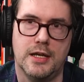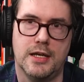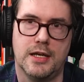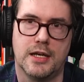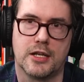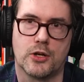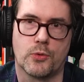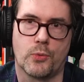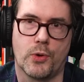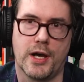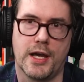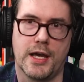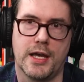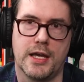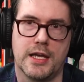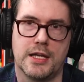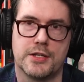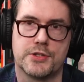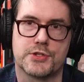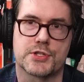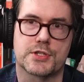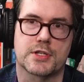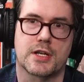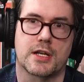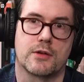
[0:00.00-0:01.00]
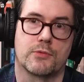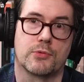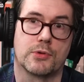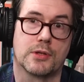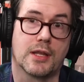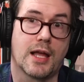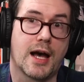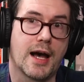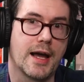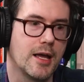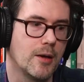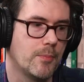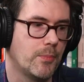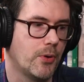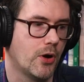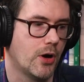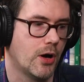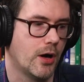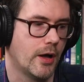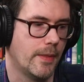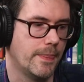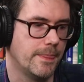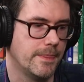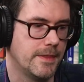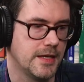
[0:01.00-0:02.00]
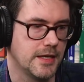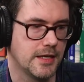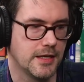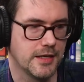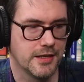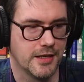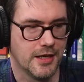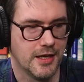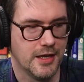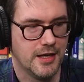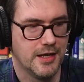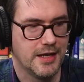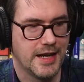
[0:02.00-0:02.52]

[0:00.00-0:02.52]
in a way and just kind of rely upon the